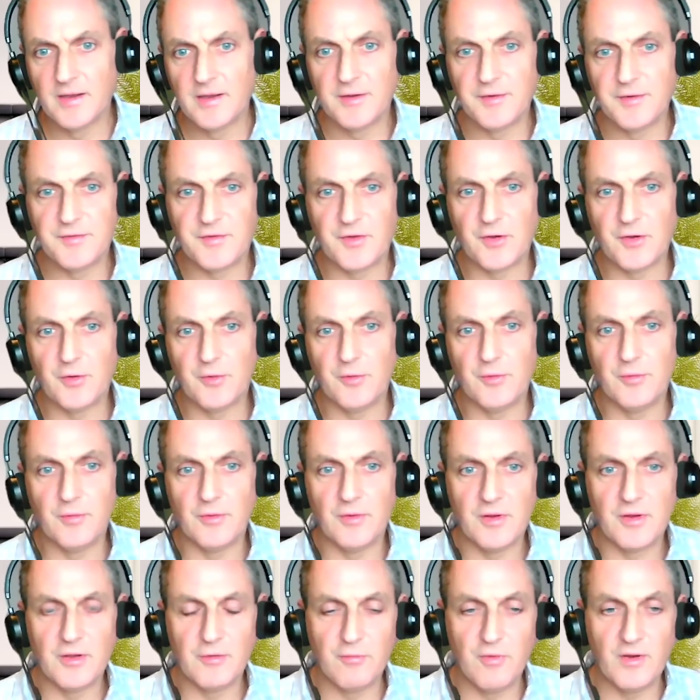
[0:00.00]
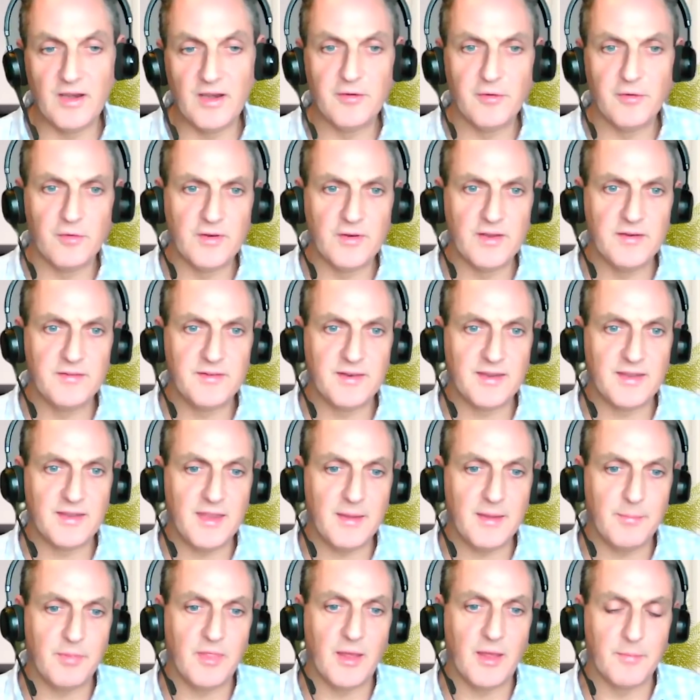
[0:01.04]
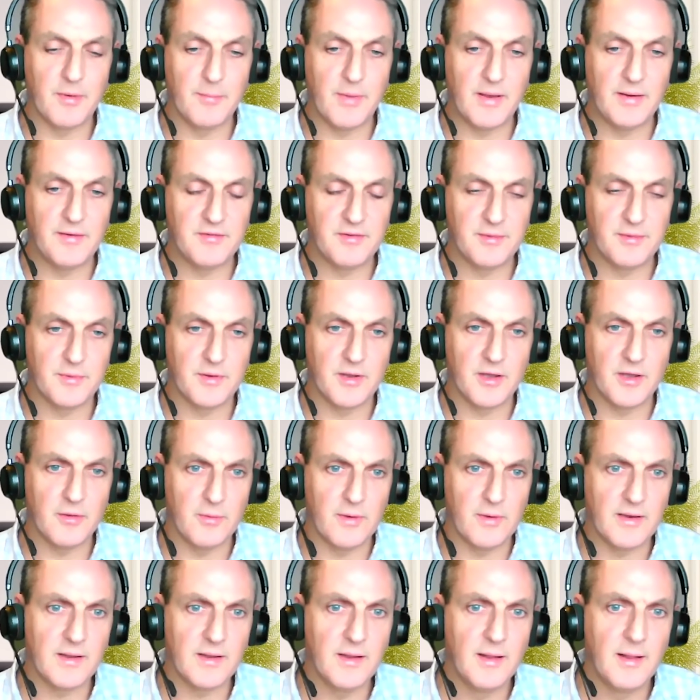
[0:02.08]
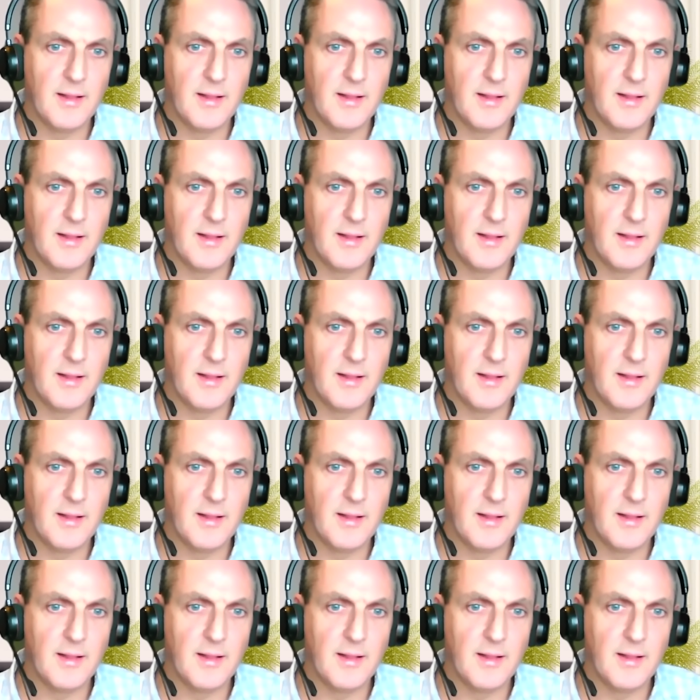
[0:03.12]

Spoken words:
So you really do need to keep that momentum going,